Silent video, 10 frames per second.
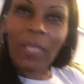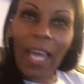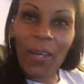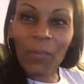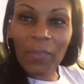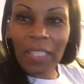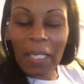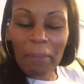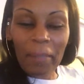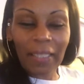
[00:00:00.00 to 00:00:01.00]
now
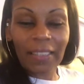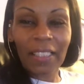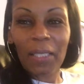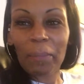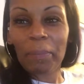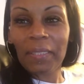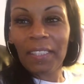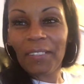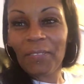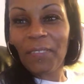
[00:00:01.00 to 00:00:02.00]
that my
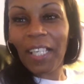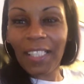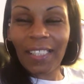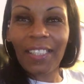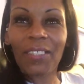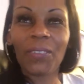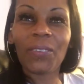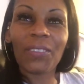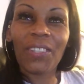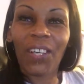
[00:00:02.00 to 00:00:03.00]
lips have finally
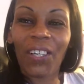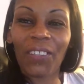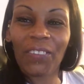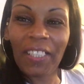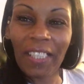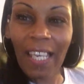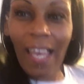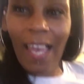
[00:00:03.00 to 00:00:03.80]
cooled off